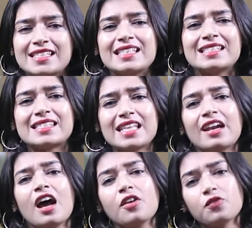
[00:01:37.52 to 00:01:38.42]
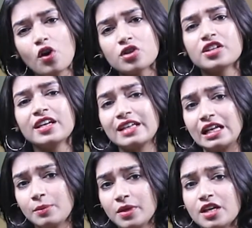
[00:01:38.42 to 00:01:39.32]
since their unfortunate
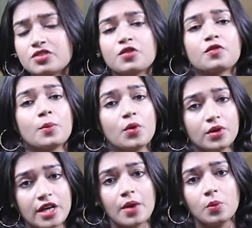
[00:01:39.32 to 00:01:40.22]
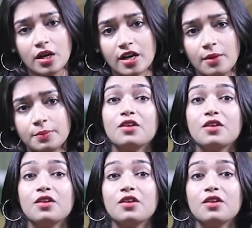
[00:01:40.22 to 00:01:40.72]
elimination from ODI World Cup.